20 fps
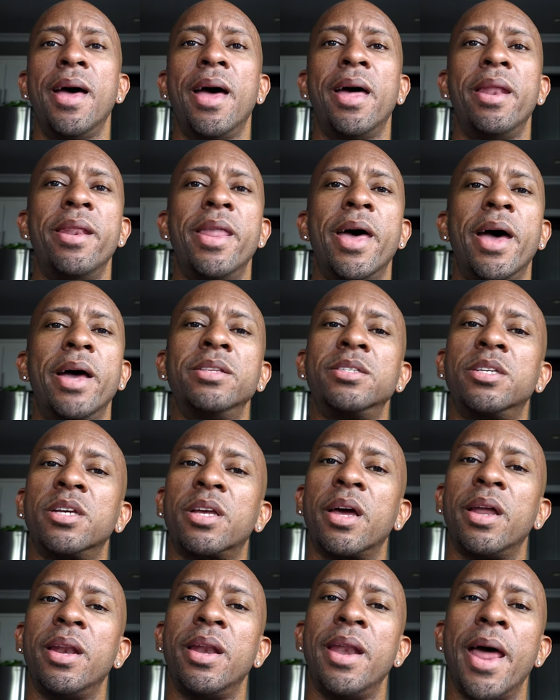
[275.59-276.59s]
And then to
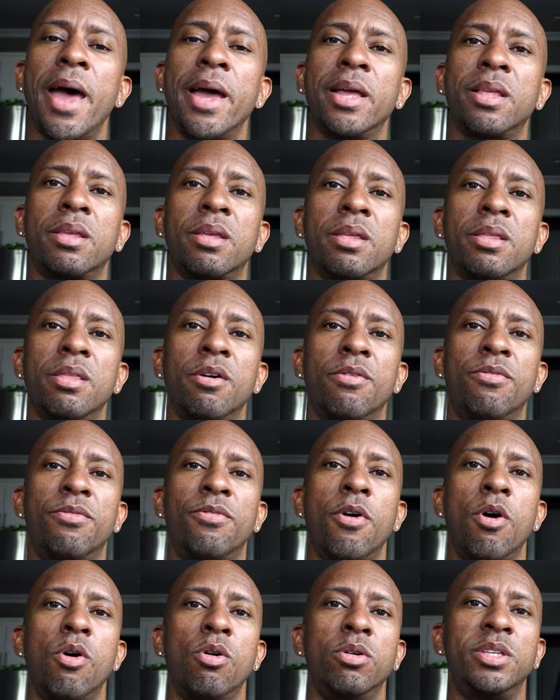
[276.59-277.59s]
connect the
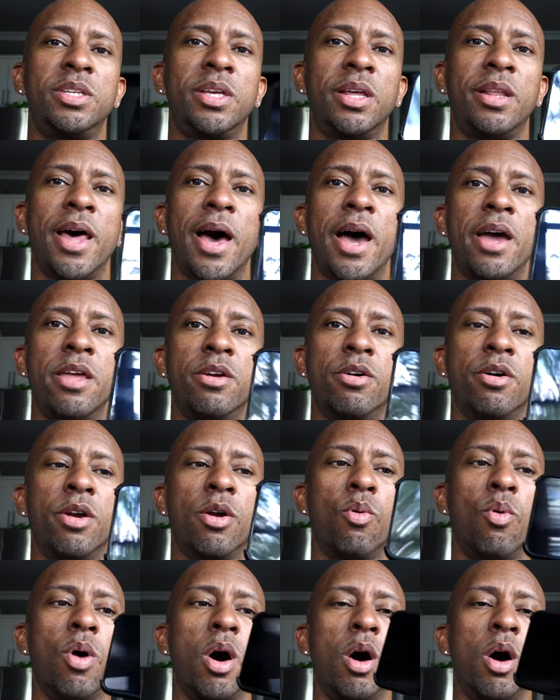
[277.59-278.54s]
phone to that, you're gonna